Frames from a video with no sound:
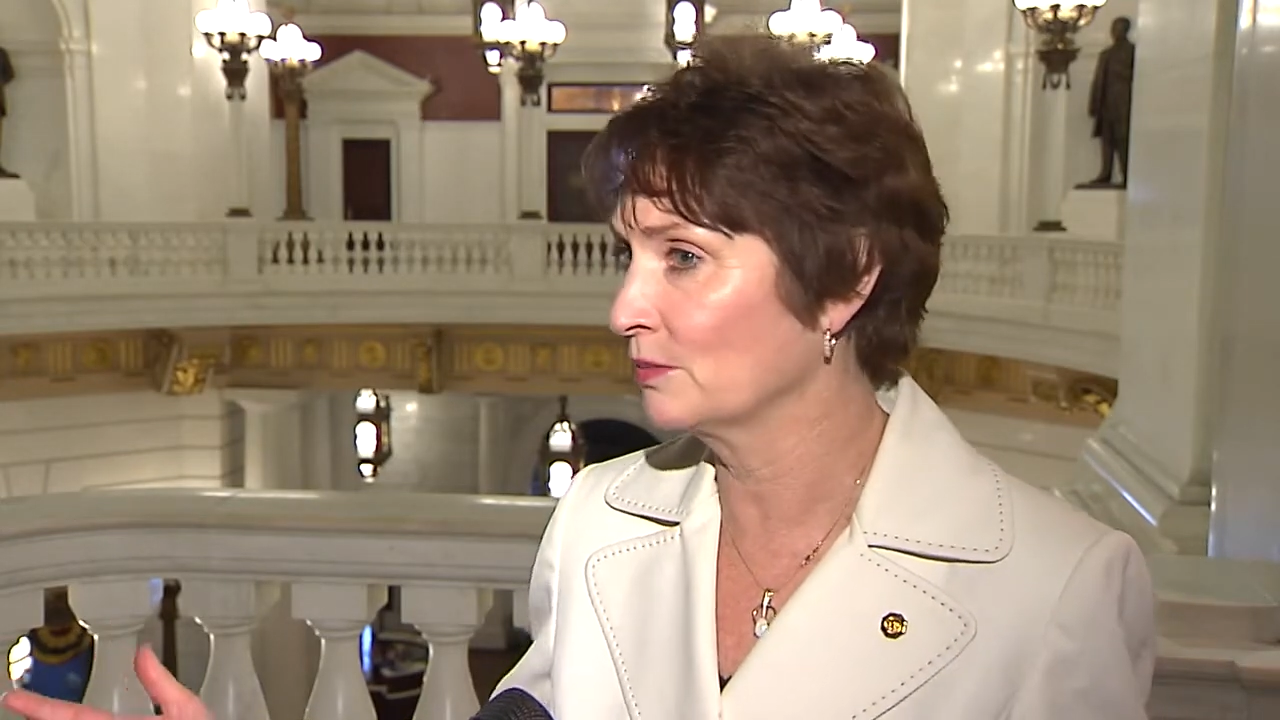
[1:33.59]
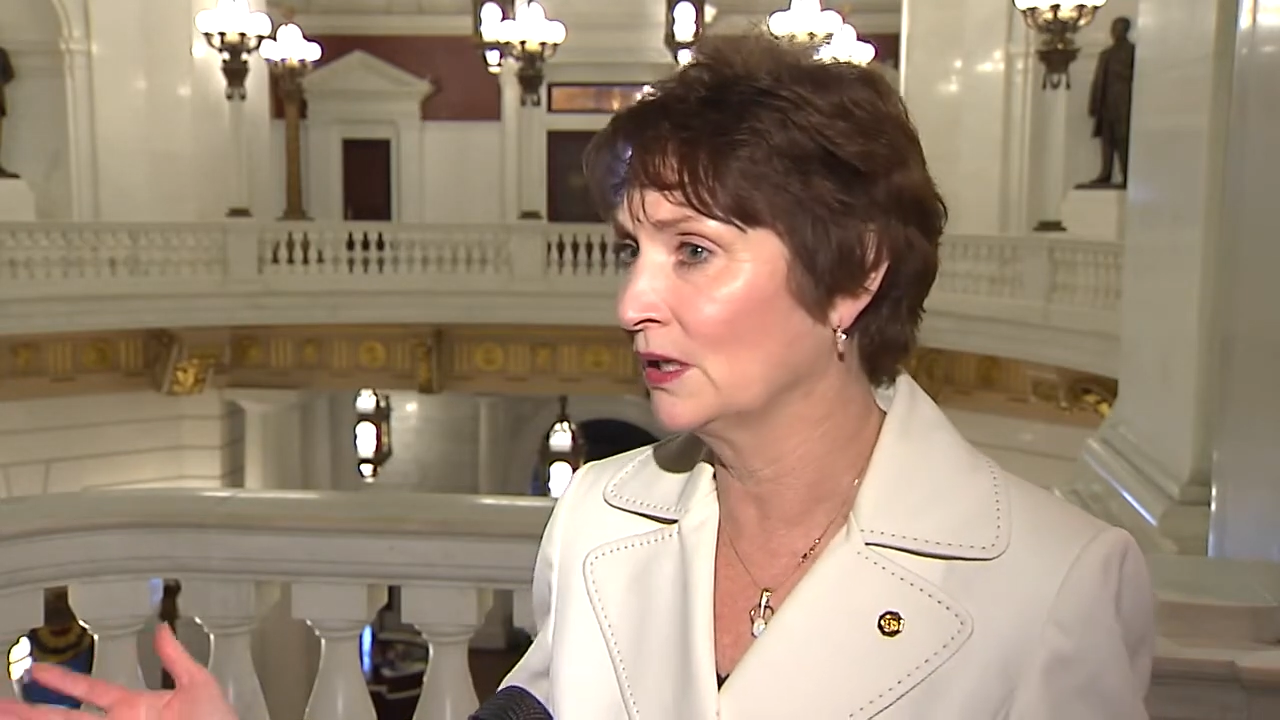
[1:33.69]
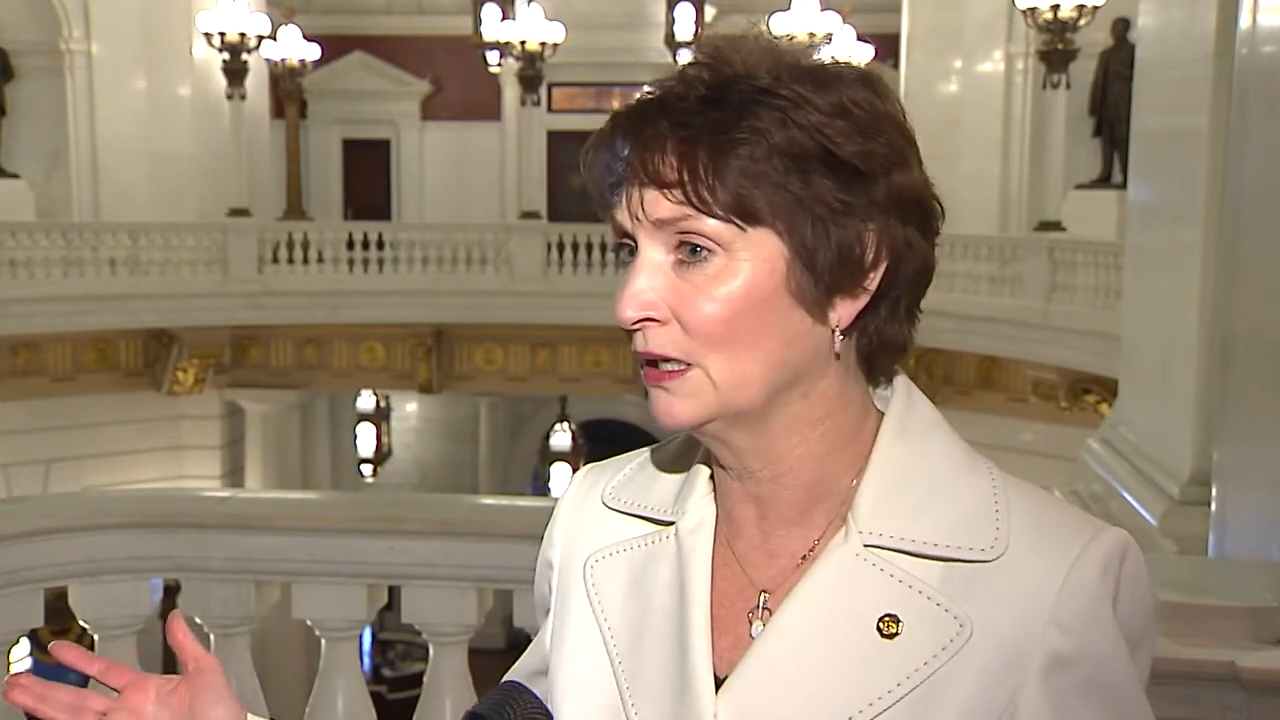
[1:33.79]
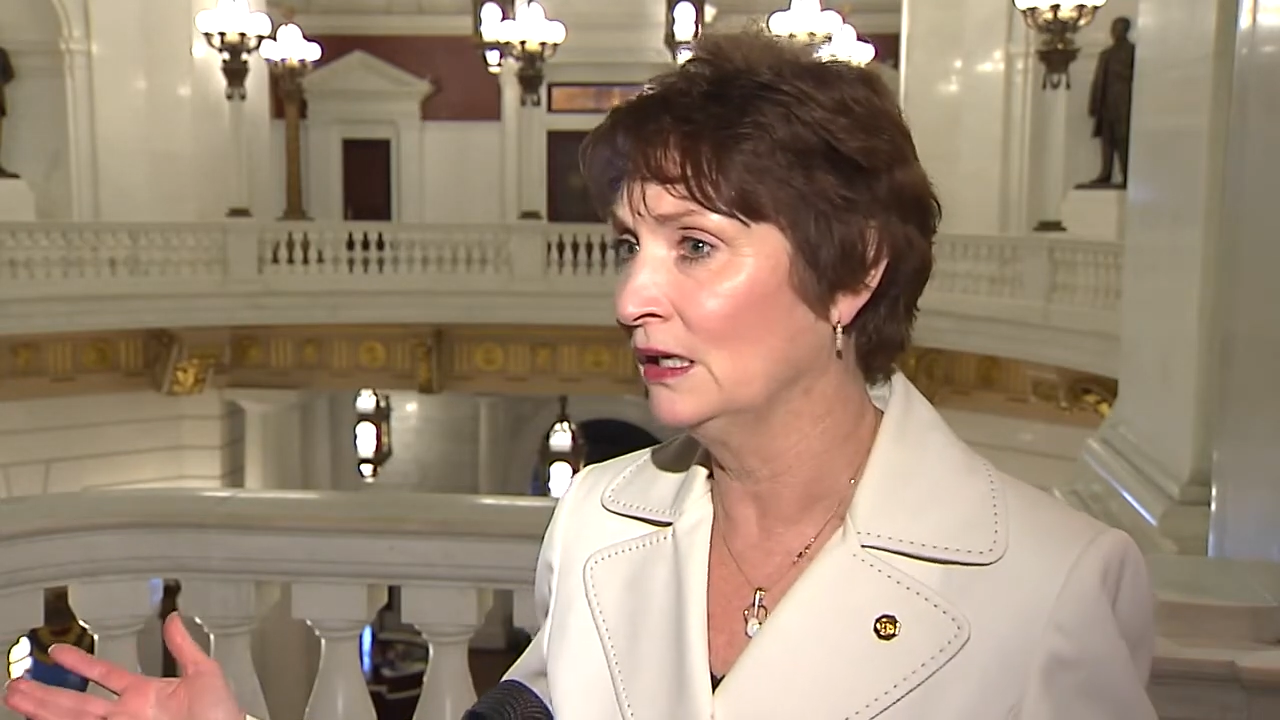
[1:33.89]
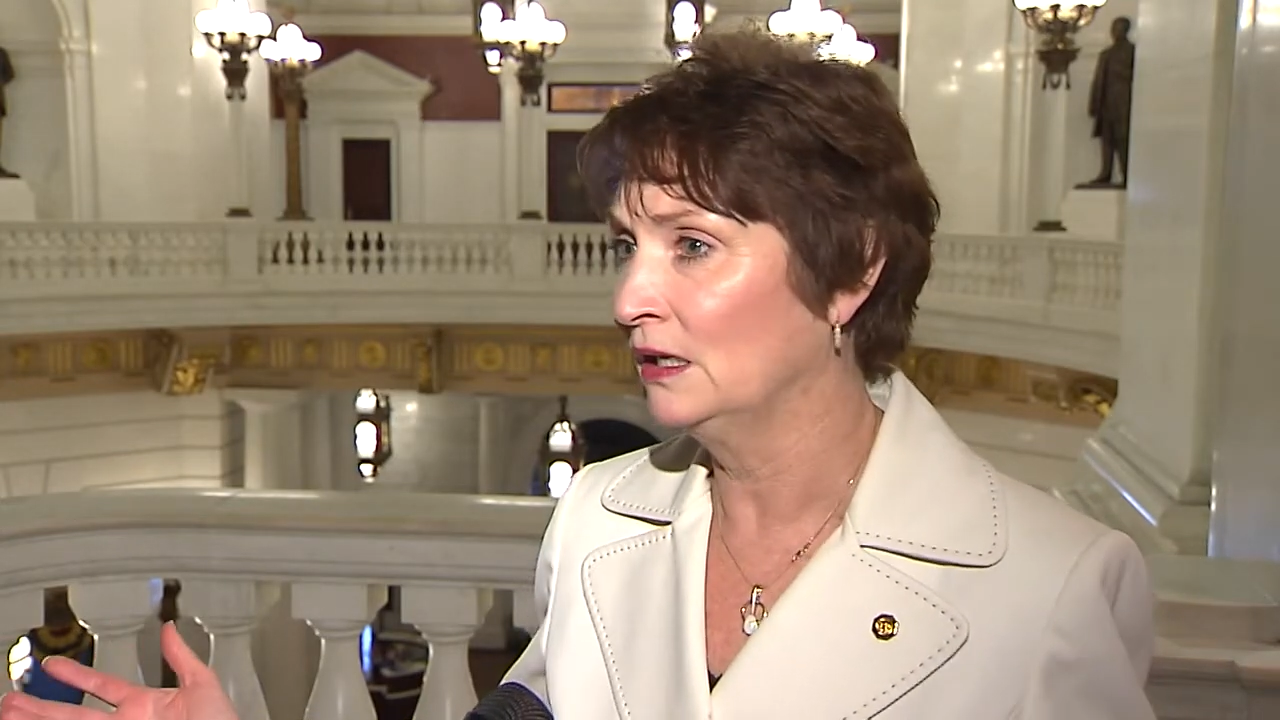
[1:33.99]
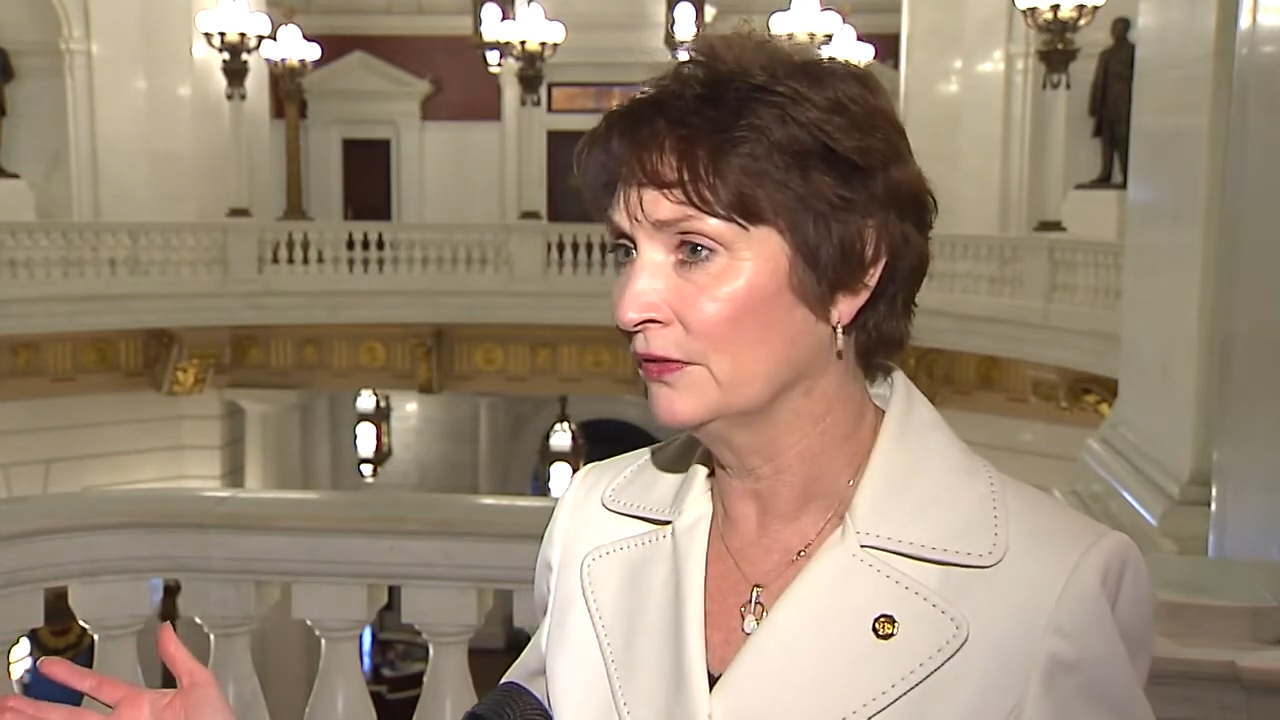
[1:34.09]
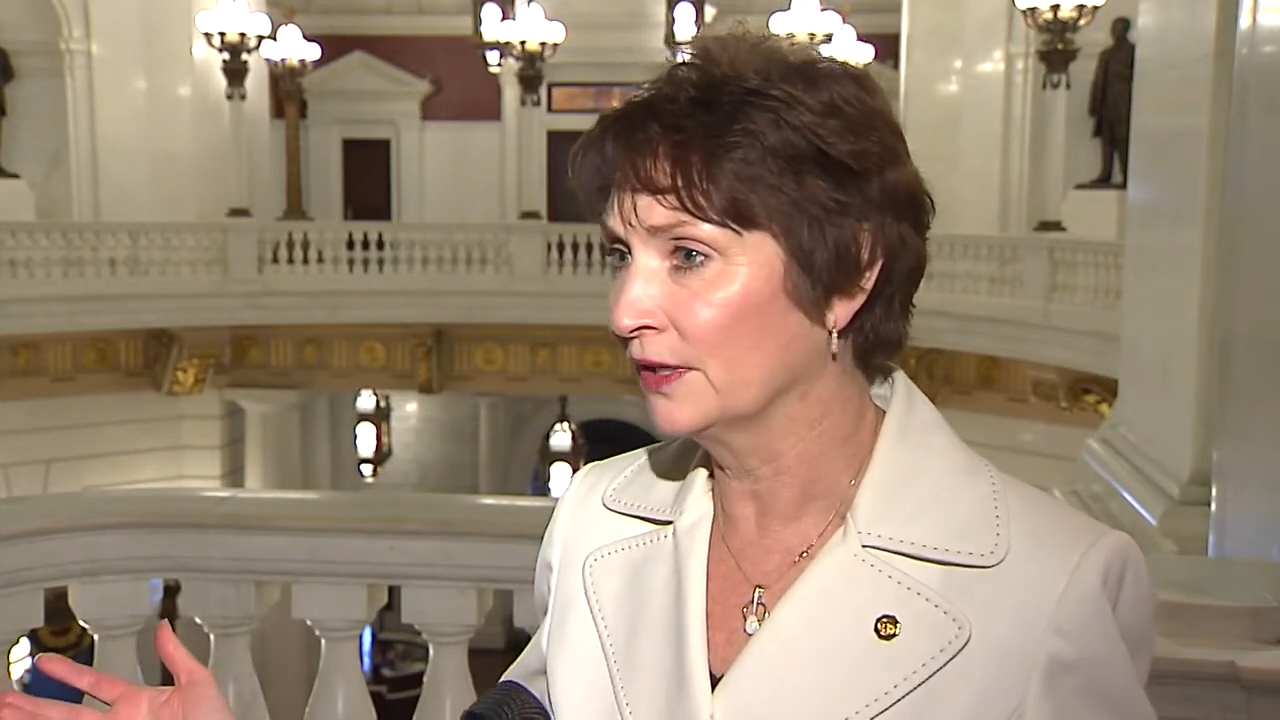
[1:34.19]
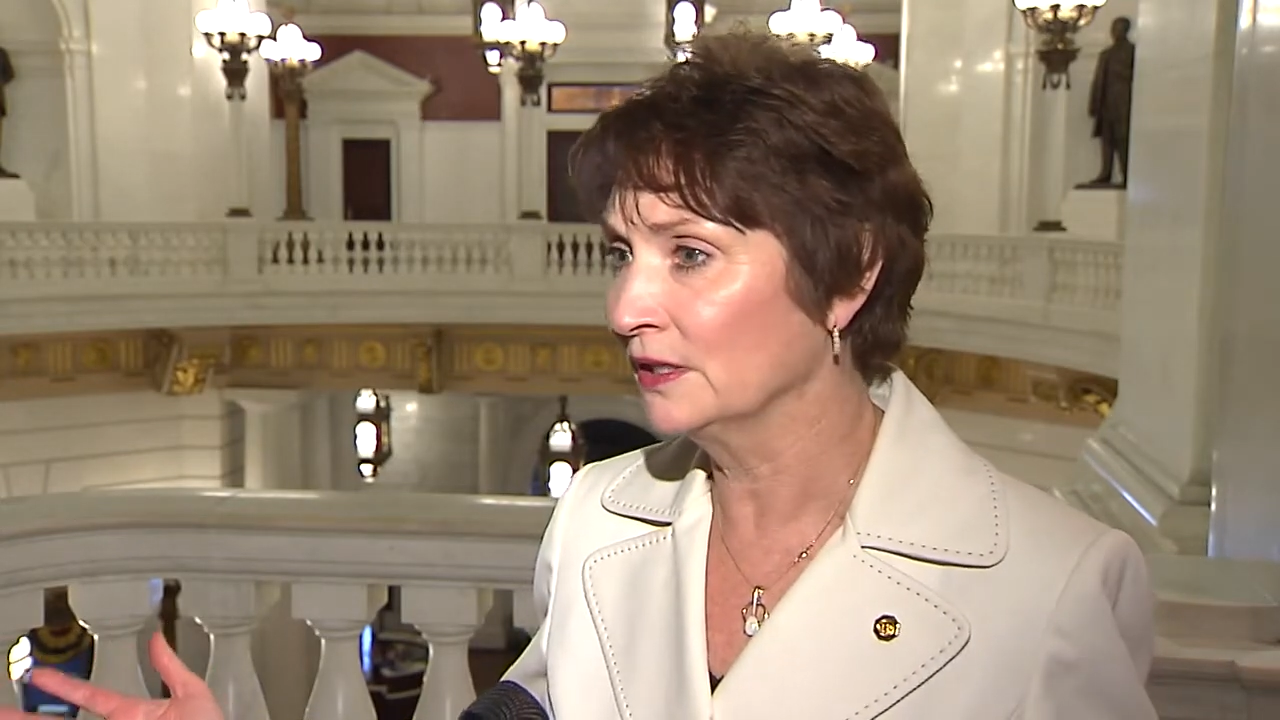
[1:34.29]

I mean, the